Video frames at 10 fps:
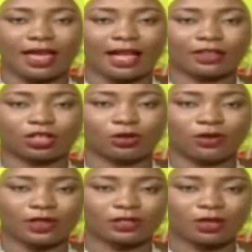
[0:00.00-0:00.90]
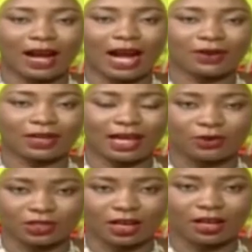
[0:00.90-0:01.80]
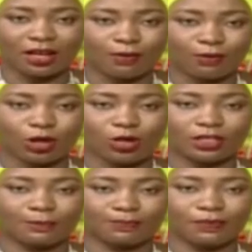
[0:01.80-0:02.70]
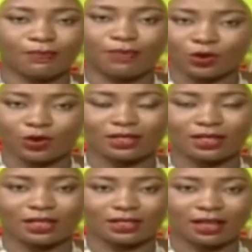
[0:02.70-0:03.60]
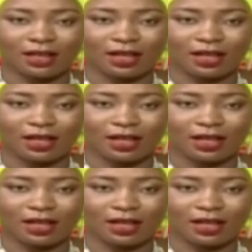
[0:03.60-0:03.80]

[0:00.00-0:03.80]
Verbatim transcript: at the University of Agriculture, Makurdi, Benue State.